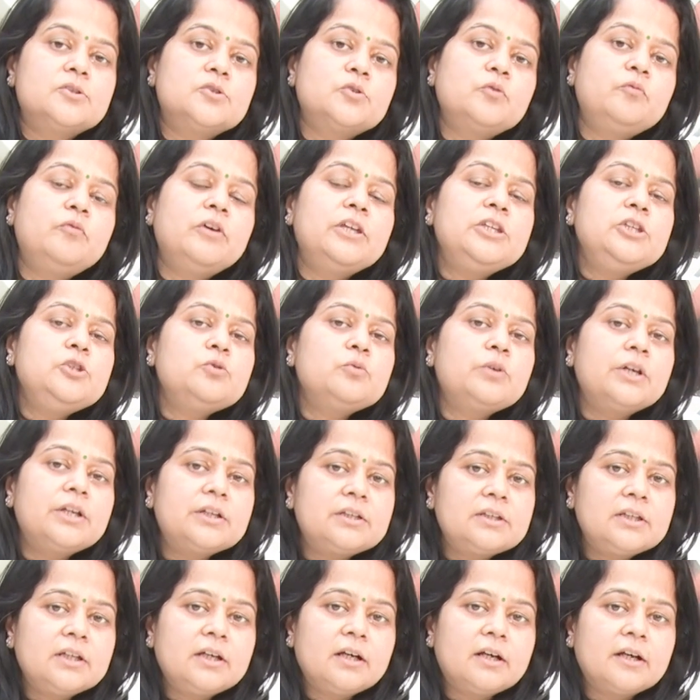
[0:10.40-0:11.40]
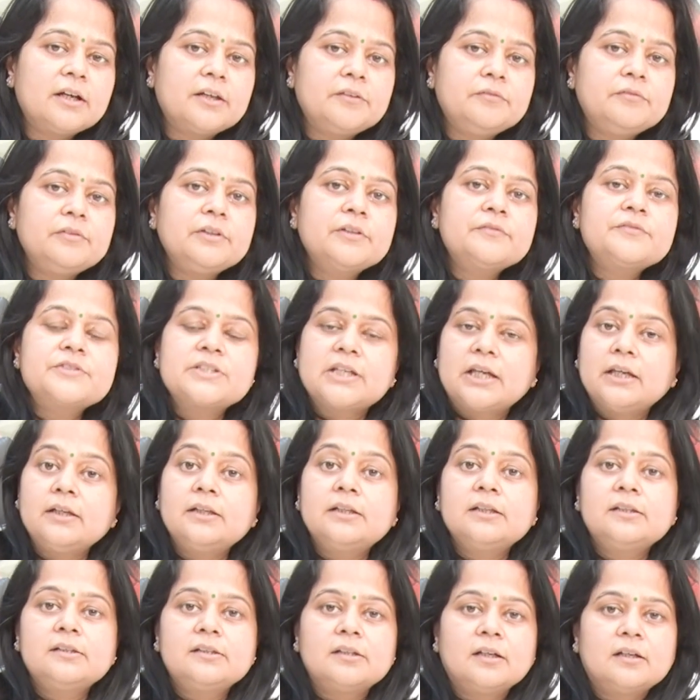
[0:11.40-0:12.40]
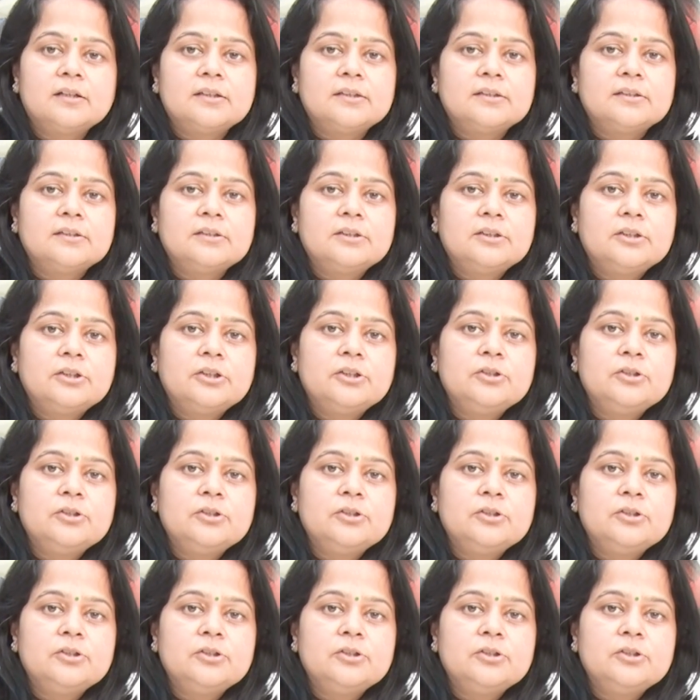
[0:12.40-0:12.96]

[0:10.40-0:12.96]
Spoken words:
So when you get the IVF cycle done,